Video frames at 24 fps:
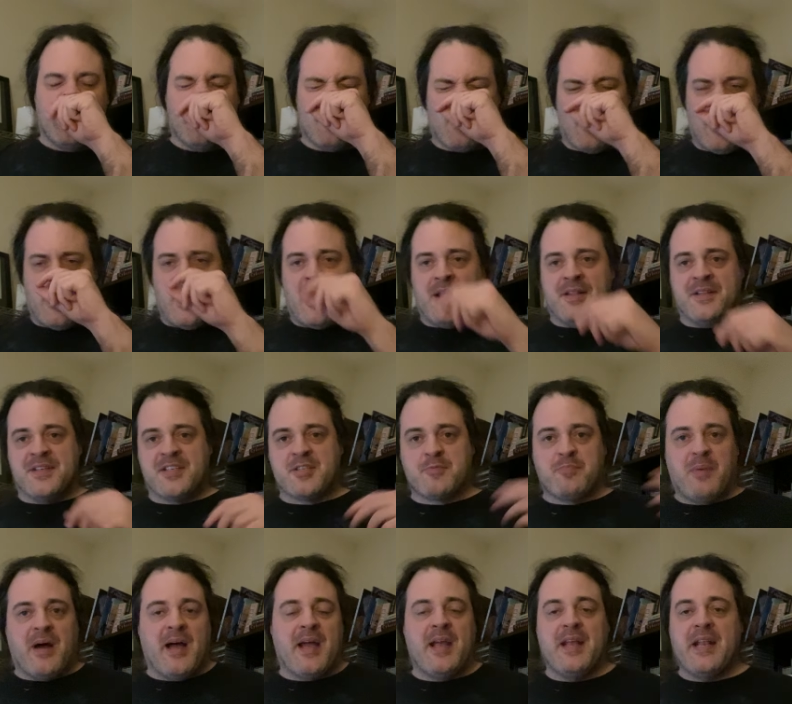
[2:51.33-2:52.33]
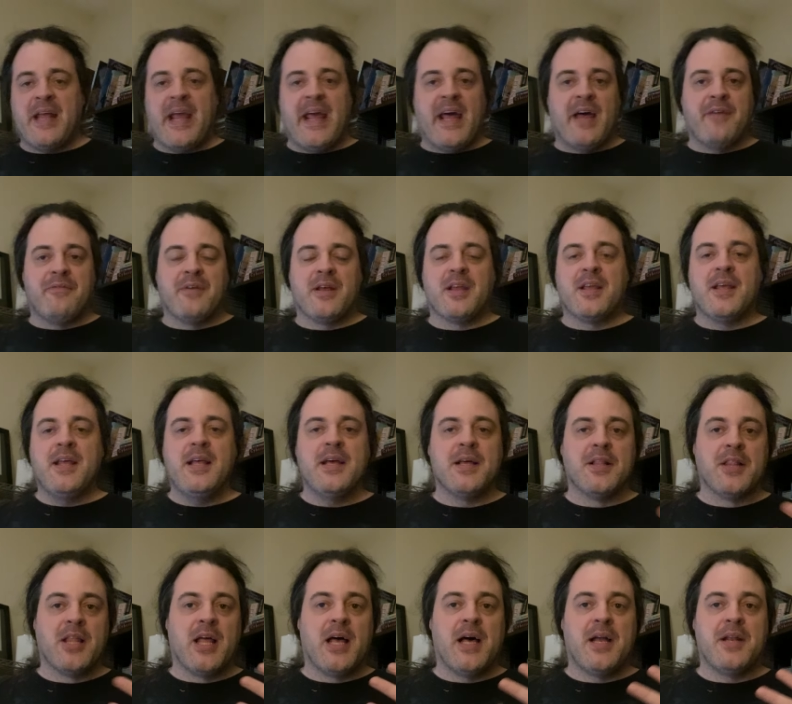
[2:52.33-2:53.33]
uh, despite having a
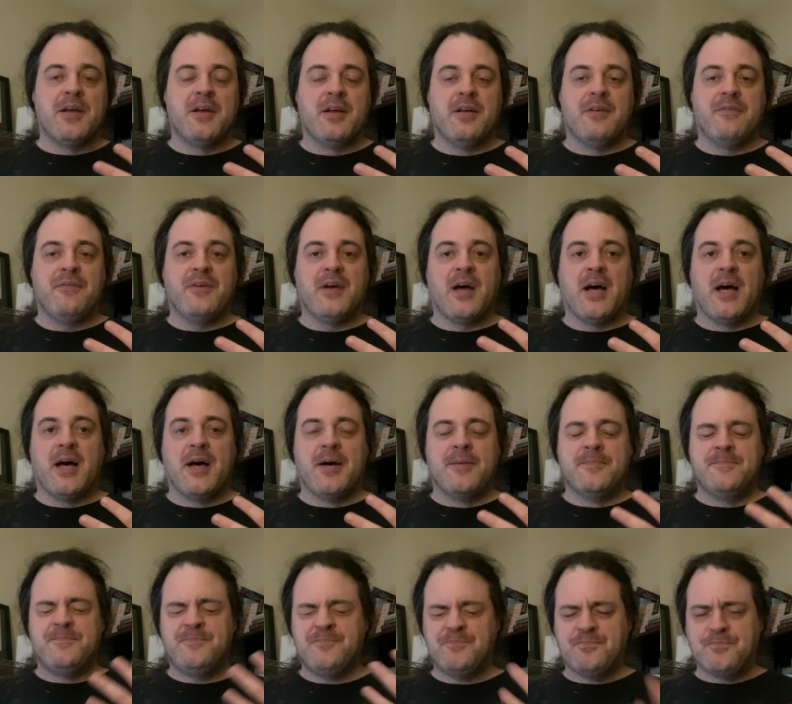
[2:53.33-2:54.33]
lot of um,